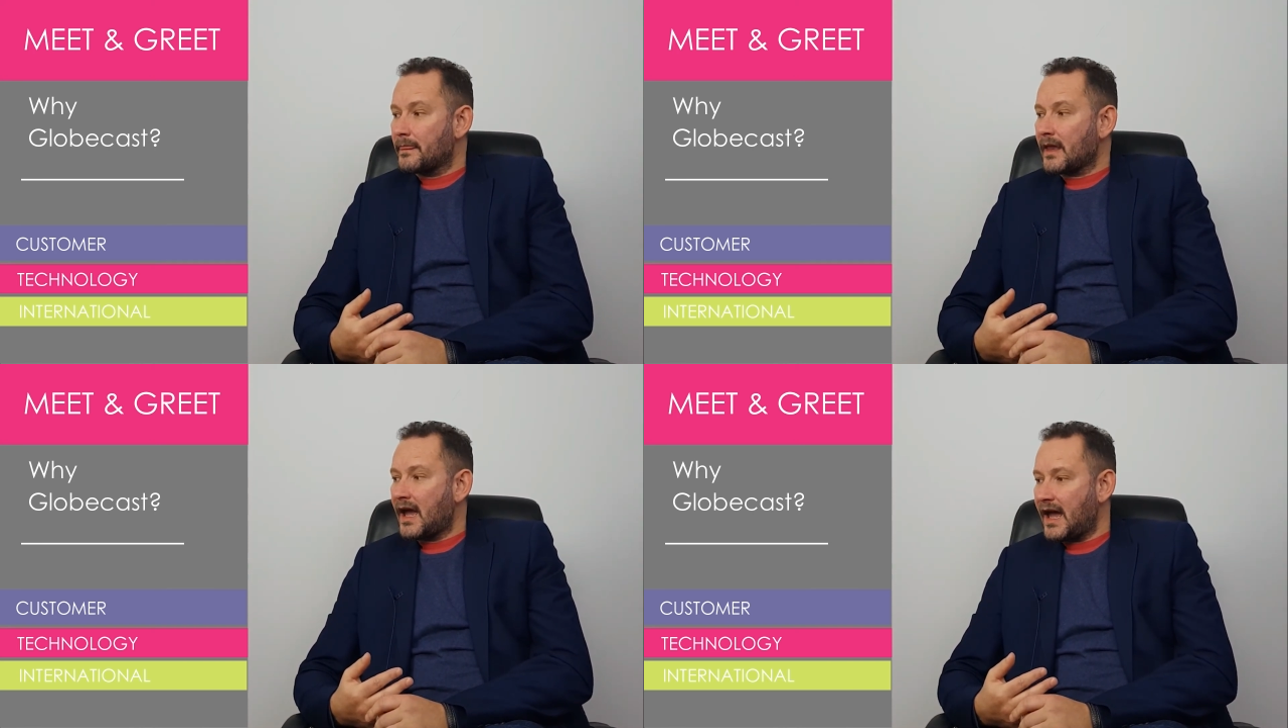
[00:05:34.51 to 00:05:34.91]

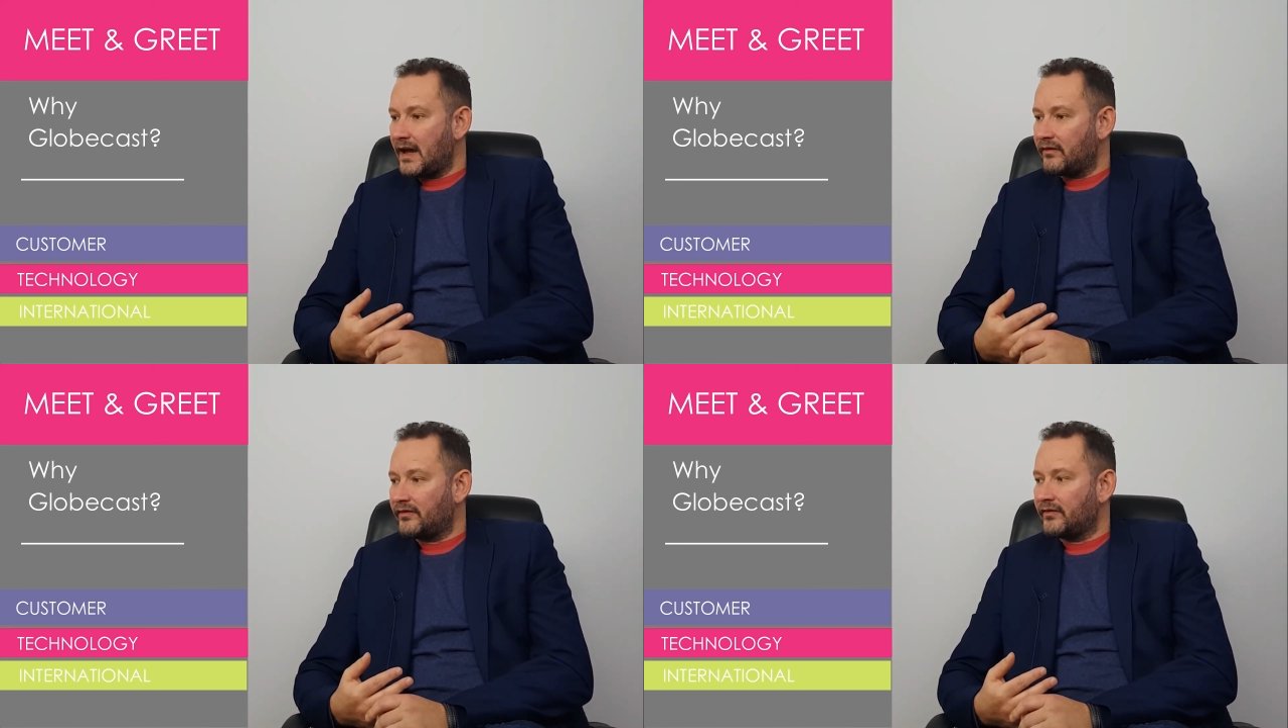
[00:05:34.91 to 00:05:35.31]

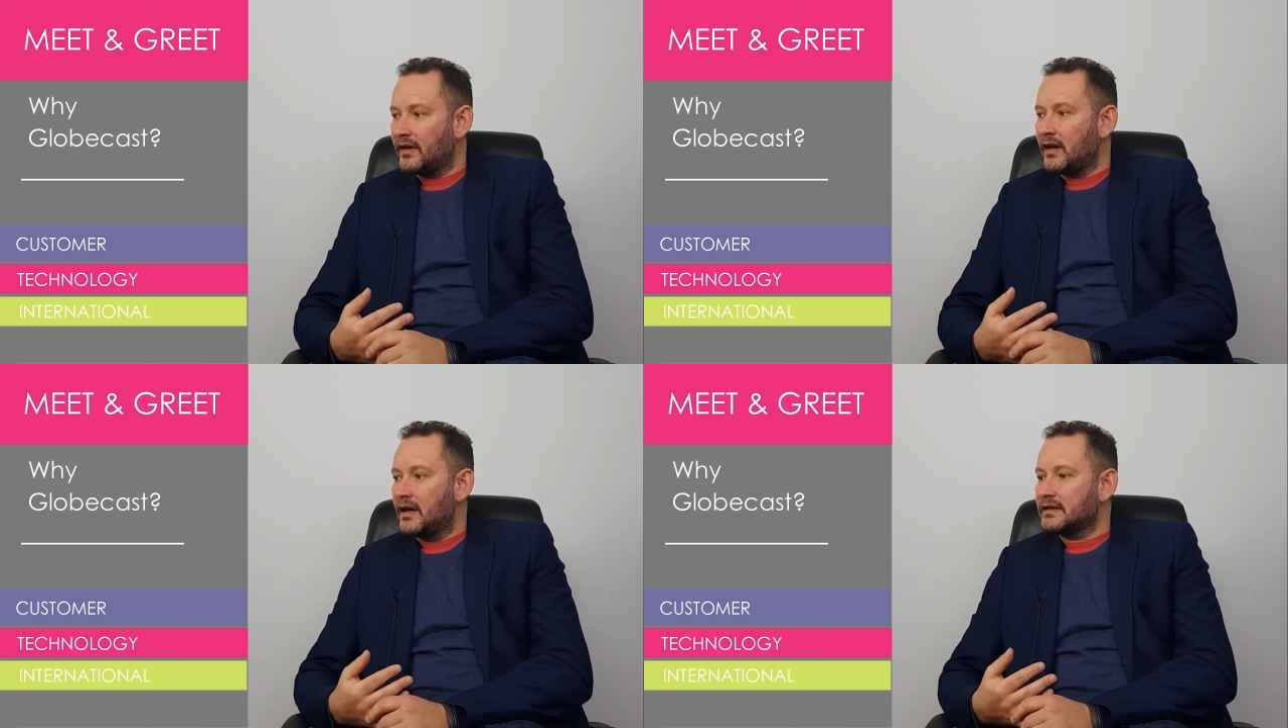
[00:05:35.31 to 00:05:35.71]
have
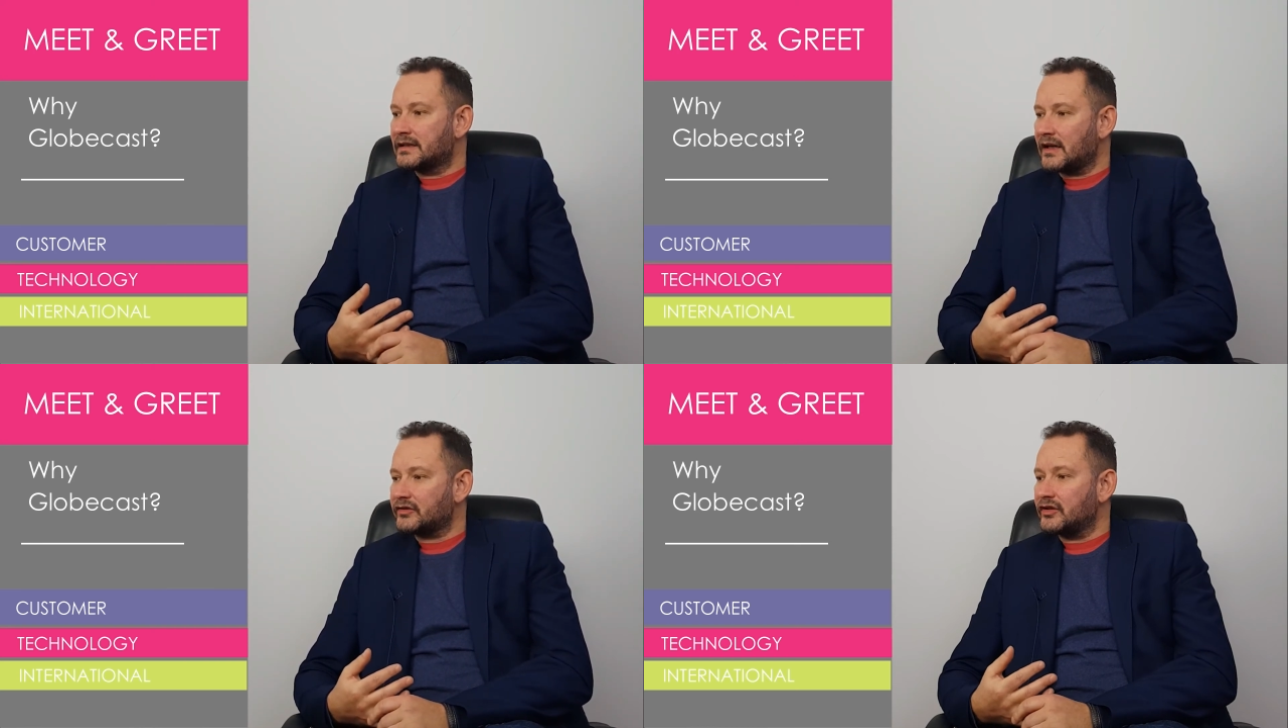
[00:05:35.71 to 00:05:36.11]

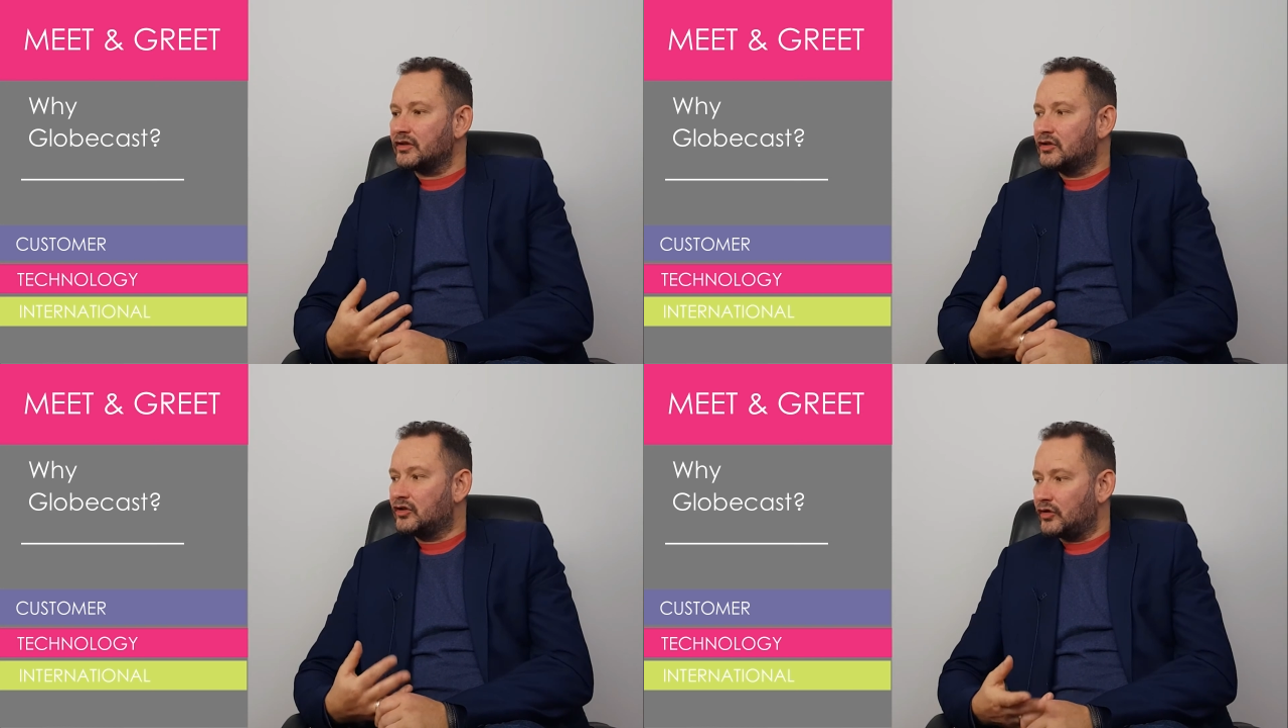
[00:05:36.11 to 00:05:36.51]
such a
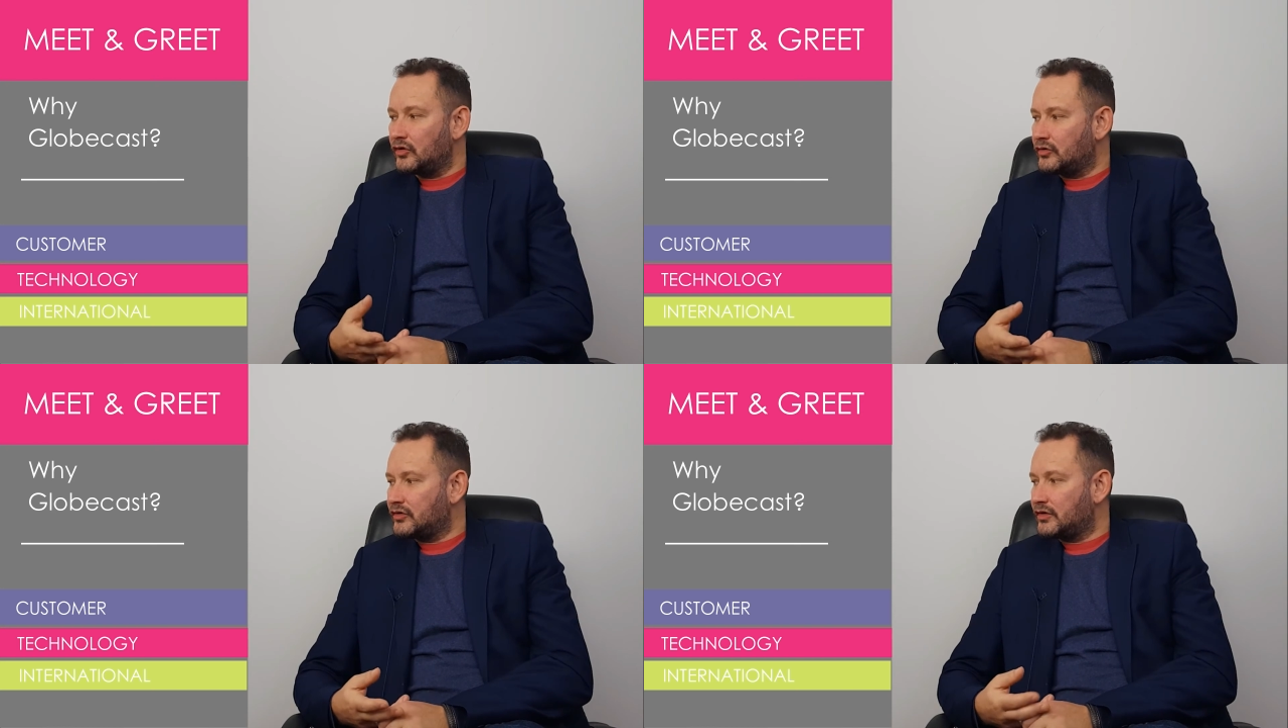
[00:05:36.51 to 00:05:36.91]

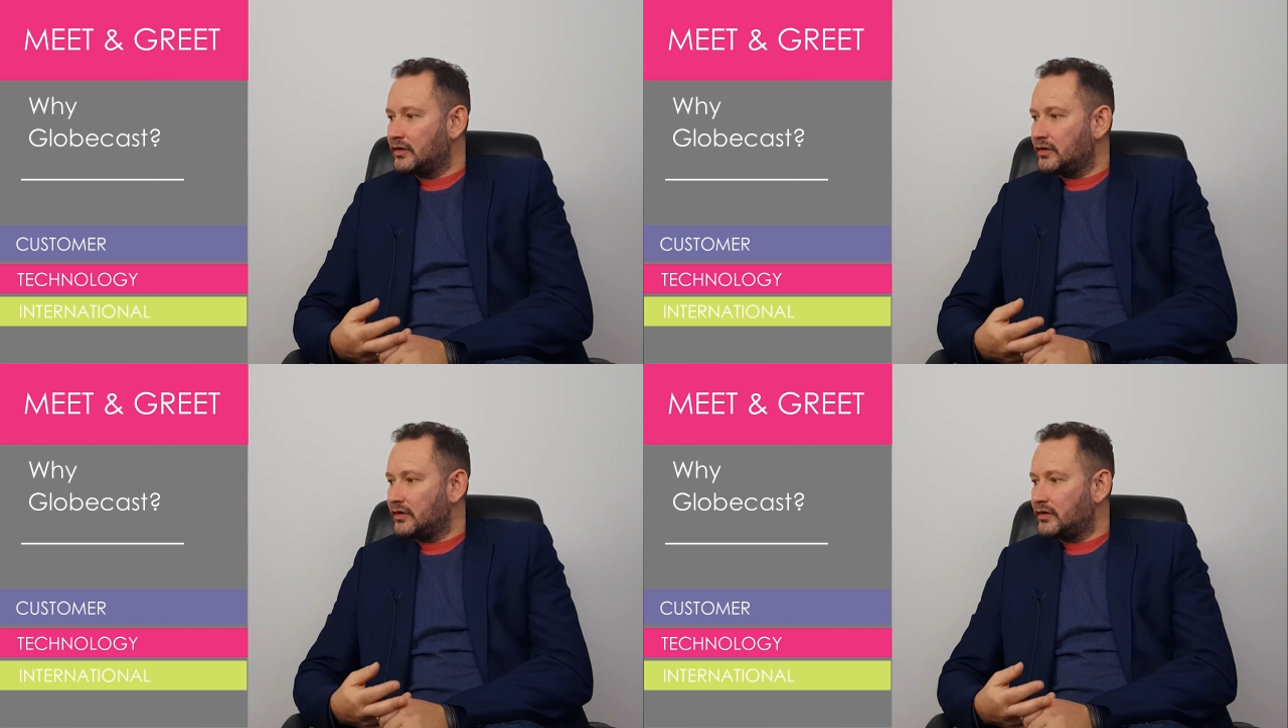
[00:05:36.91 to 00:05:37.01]
good